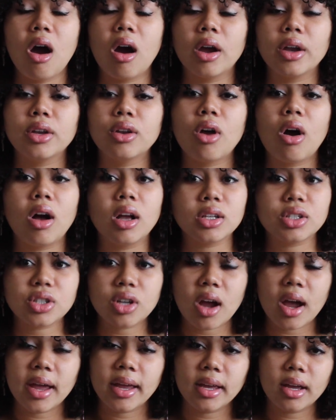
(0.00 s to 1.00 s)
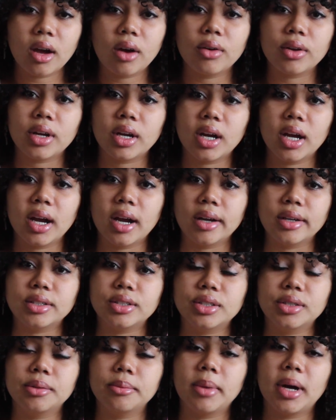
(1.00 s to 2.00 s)
are not drying out your hair
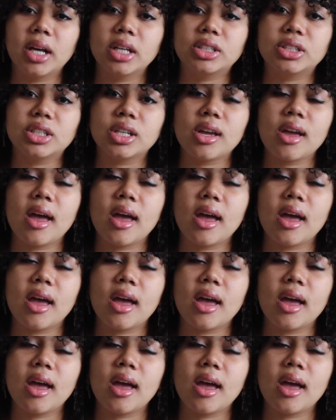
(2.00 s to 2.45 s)
too much,